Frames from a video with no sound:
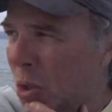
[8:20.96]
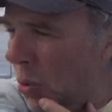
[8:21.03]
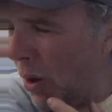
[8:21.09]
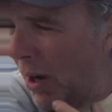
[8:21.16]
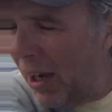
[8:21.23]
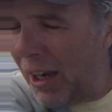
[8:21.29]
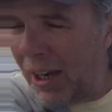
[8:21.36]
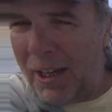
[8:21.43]

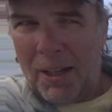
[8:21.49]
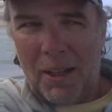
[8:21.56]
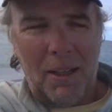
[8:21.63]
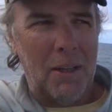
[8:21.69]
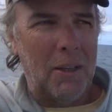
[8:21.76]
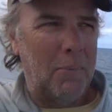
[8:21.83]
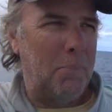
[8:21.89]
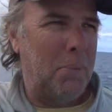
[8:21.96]

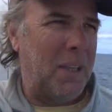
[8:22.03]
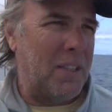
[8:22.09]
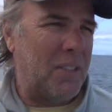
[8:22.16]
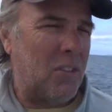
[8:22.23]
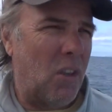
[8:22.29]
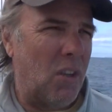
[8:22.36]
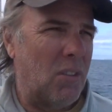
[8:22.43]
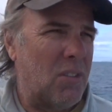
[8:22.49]
a place
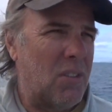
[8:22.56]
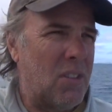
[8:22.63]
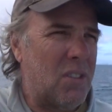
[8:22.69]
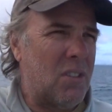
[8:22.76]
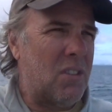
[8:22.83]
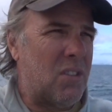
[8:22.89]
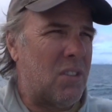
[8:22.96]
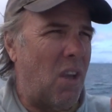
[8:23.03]
called
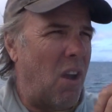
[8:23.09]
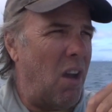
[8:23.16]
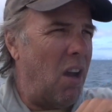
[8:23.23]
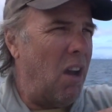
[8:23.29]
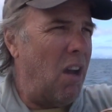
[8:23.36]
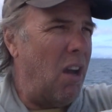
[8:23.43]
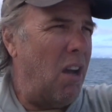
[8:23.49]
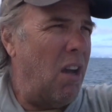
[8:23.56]

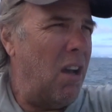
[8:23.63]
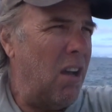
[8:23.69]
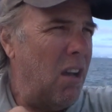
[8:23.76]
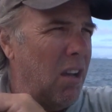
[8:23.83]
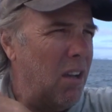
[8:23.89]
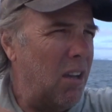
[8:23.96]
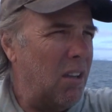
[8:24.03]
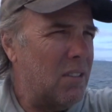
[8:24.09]
Sawmill
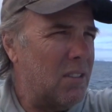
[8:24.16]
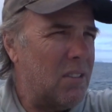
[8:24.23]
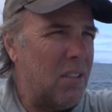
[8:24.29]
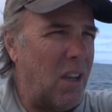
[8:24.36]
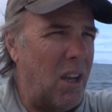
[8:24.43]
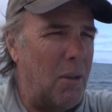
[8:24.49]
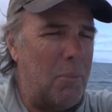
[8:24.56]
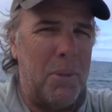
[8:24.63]

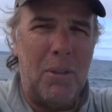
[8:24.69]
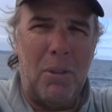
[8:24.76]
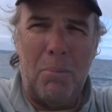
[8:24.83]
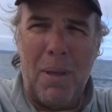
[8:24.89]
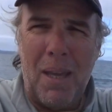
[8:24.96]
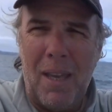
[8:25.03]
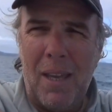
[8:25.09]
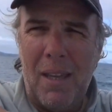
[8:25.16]

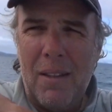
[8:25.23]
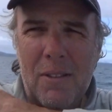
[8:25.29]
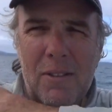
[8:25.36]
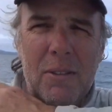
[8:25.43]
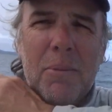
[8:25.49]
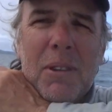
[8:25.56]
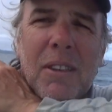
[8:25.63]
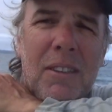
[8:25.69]
Bay or
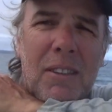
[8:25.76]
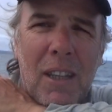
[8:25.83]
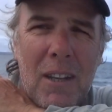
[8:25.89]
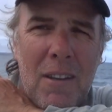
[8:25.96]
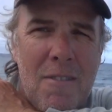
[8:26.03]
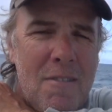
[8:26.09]
something like that.